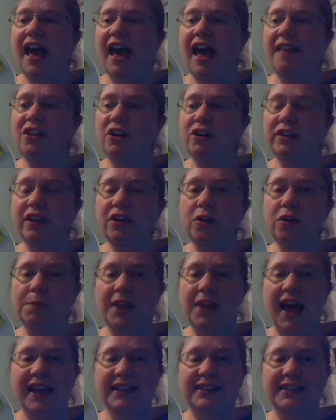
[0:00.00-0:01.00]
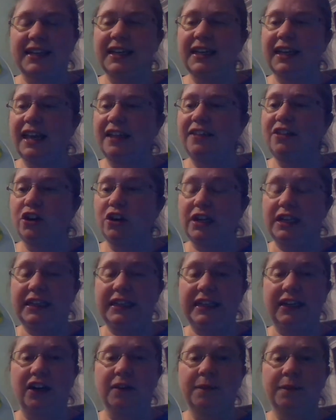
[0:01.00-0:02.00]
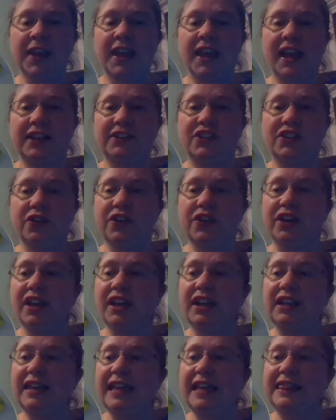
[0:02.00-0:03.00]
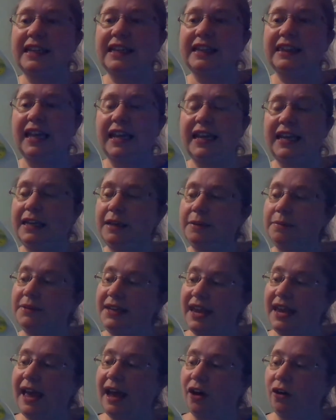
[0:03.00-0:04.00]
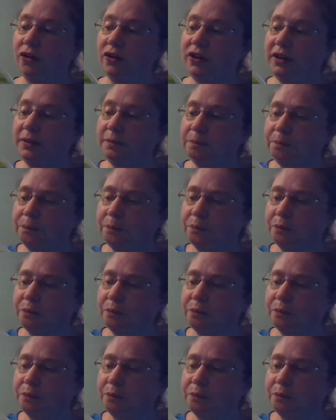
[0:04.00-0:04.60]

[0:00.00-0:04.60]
and they're little plastic and they're clear, and so they're going to let the light come down